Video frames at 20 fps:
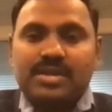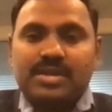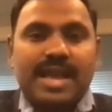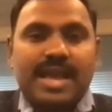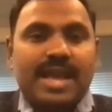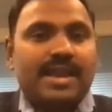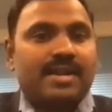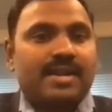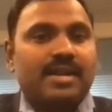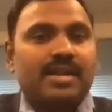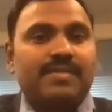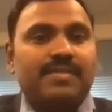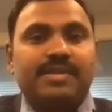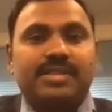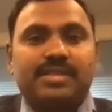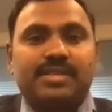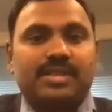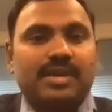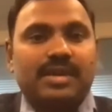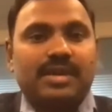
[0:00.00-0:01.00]
directly
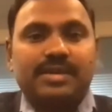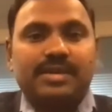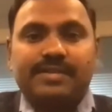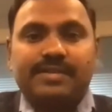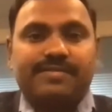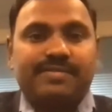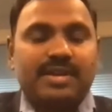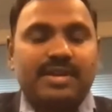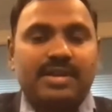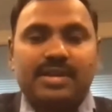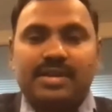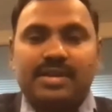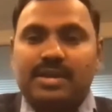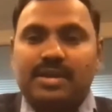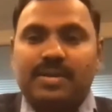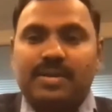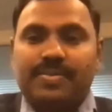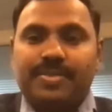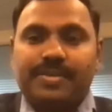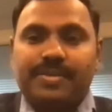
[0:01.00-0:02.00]
with uh, different
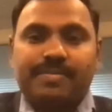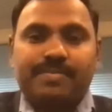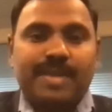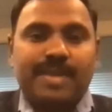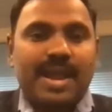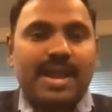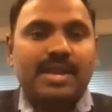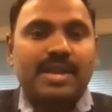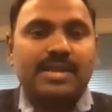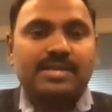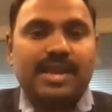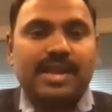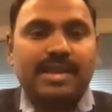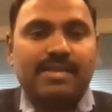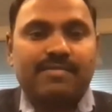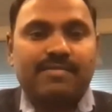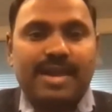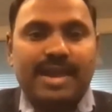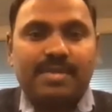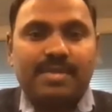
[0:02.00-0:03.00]
uh, panels like
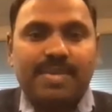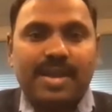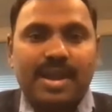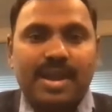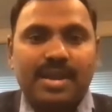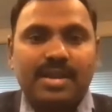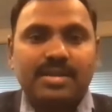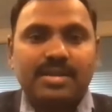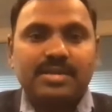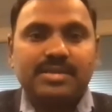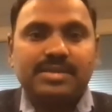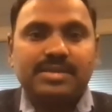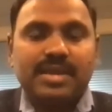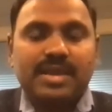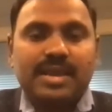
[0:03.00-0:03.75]
fire panels,